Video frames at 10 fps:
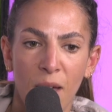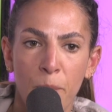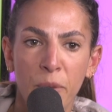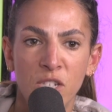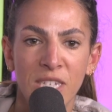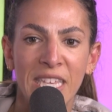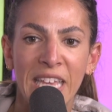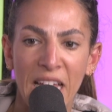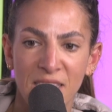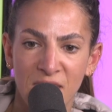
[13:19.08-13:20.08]
But just
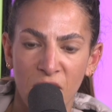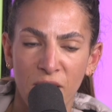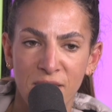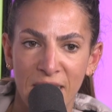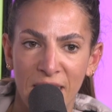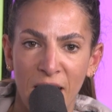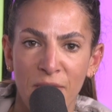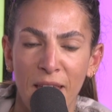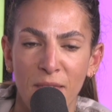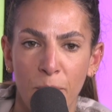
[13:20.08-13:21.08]
get started, and
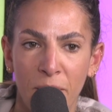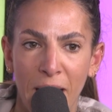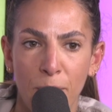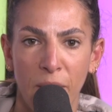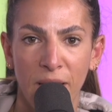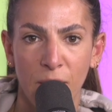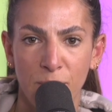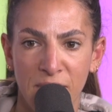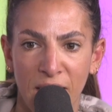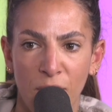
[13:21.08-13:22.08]
then the plan might come
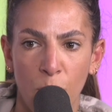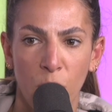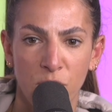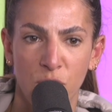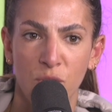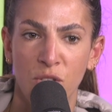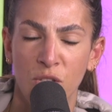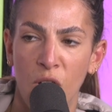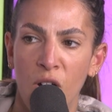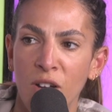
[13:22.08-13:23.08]
together once you
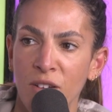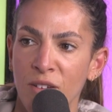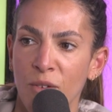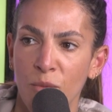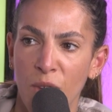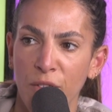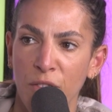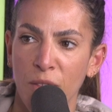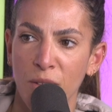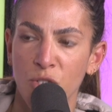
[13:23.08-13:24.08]
start, rather
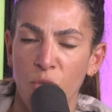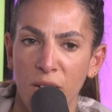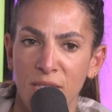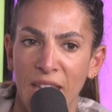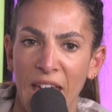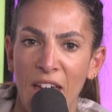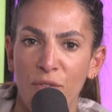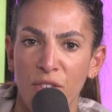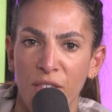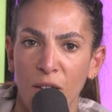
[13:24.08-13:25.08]
than trying to get
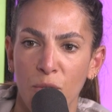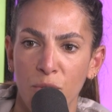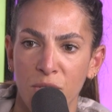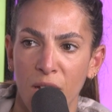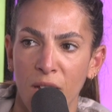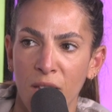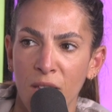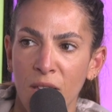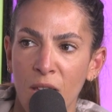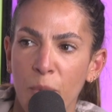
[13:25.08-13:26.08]
everything in order.
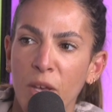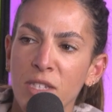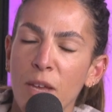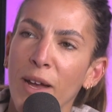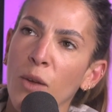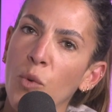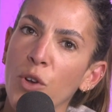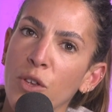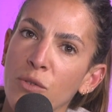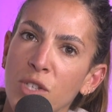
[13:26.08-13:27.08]
Because no matter what
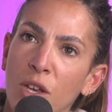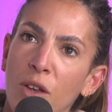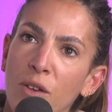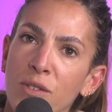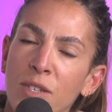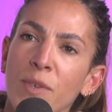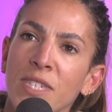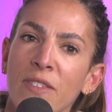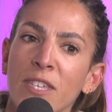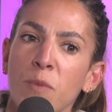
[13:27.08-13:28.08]
you do, someone
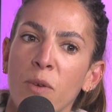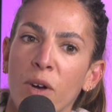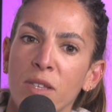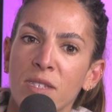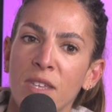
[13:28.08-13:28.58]
said this to me once,